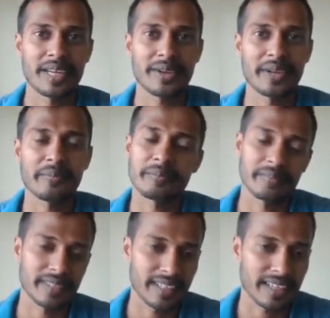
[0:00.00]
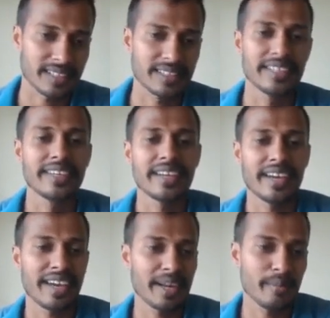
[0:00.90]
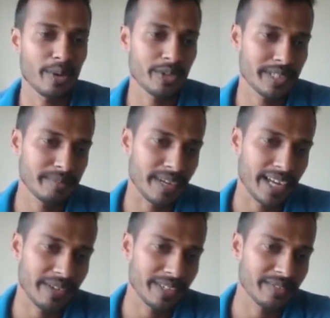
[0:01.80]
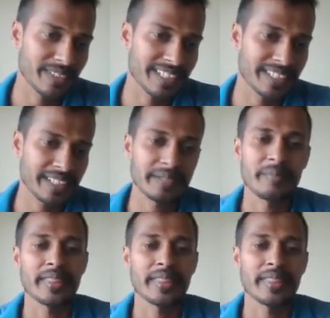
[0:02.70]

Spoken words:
Okay, yes, and about him I have given here.